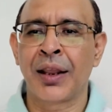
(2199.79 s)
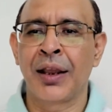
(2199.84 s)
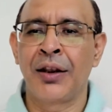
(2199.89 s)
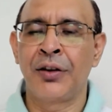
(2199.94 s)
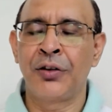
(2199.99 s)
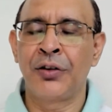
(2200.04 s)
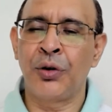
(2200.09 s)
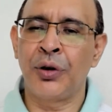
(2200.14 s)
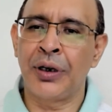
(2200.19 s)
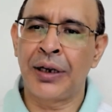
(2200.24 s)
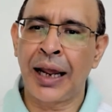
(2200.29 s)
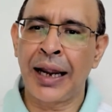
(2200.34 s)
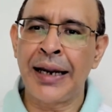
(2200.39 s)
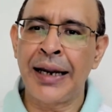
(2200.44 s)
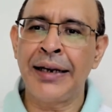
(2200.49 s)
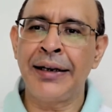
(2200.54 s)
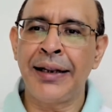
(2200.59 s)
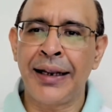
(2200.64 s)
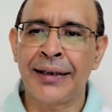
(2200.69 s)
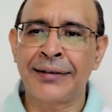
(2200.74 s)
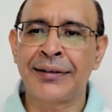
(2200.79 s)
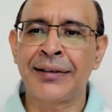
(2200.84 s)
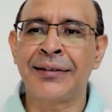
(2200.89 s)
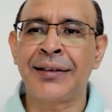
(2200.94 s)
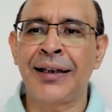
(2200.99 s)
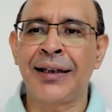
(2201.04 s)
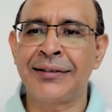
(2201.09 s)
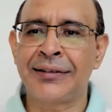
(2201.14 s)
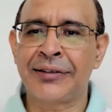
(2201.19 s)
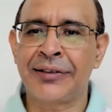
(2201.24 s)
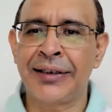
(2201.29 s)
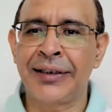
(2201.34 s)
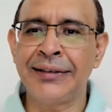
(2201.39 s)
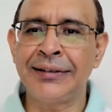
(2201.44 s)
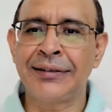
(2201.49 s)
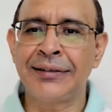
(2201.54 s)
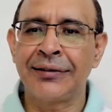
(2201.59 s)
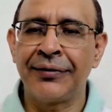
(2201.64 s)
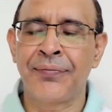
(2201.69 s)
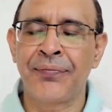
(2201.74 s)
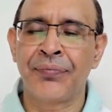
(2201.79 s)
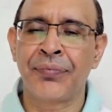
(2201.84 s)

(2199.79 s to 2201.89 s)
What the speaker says: So diet, exercise, stress,